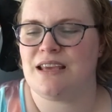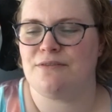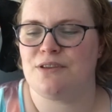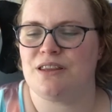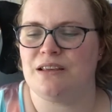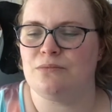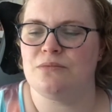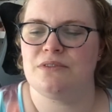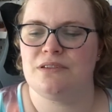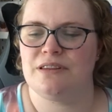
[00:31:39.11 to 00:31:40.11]
Everything
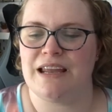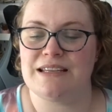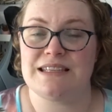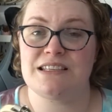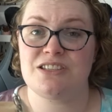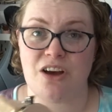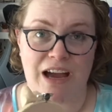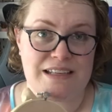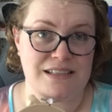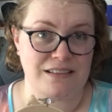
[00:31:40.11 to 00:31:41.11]
that is
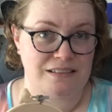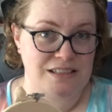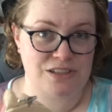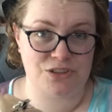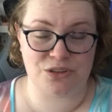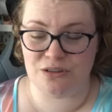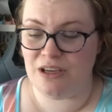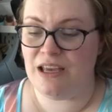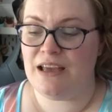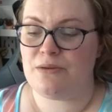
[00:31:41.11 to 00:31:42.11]
exciting to do
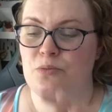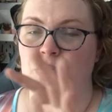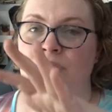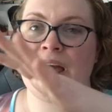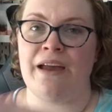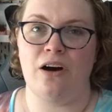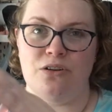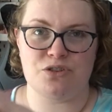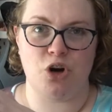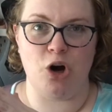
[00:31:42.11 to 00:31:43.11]
will layer
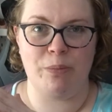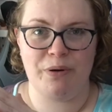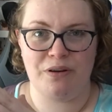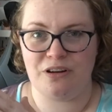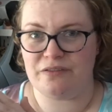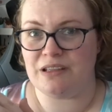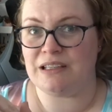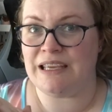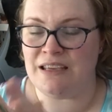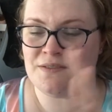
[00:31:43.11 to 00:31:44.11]
on top of the
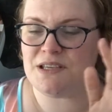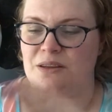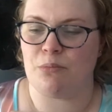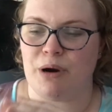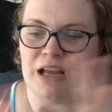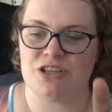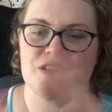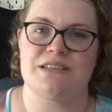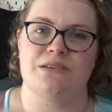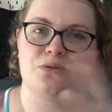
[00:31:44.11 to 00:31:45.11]
leaves and the
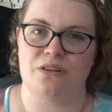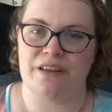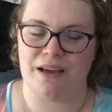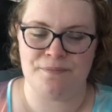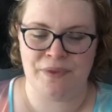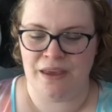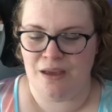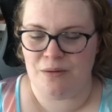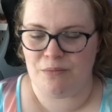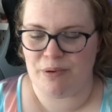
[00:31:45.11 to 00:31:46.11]
branches and all of that.
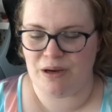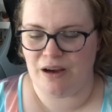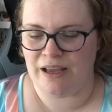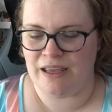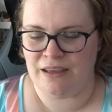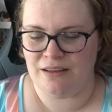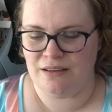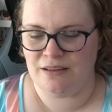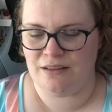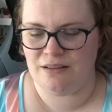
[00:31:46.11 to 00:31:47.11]
But I
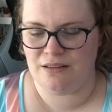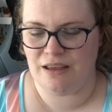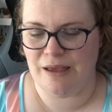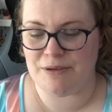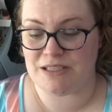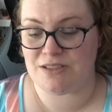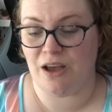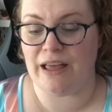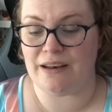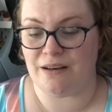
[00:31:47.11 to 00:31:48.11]
am
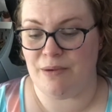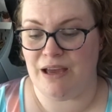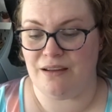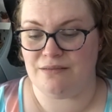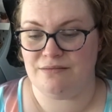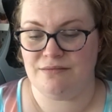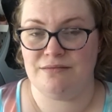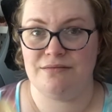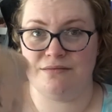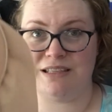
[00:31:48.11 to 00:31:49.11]
excited about
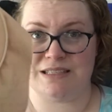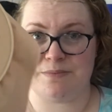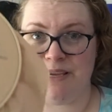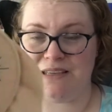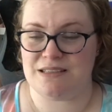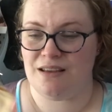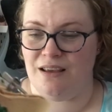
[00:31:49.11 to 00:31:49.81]
this piece.